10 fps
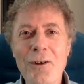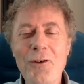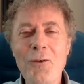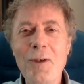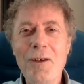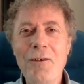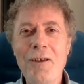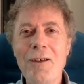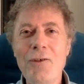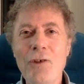a human
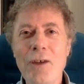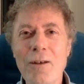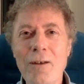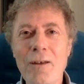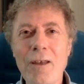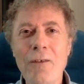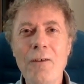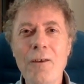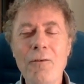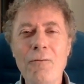design channel unless
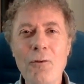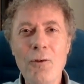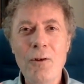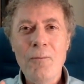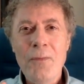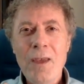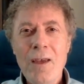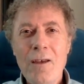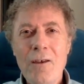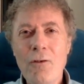it's for
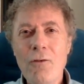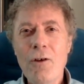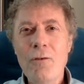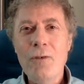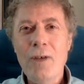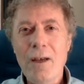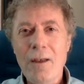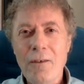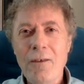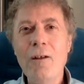your own
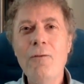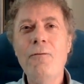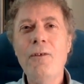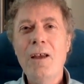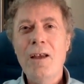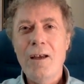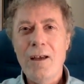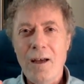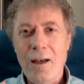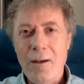self
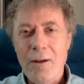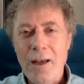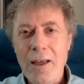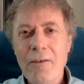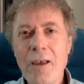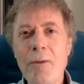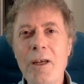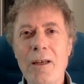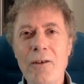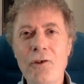uh,
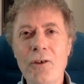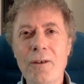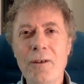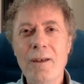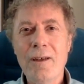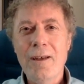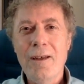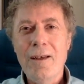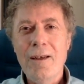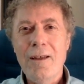examination.
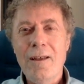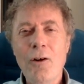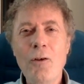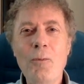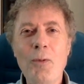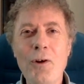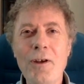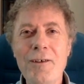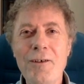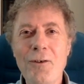The whole
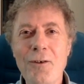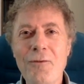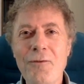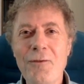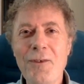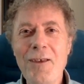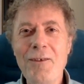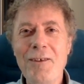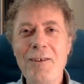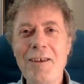point of
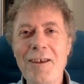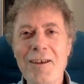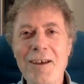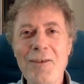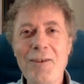these uh,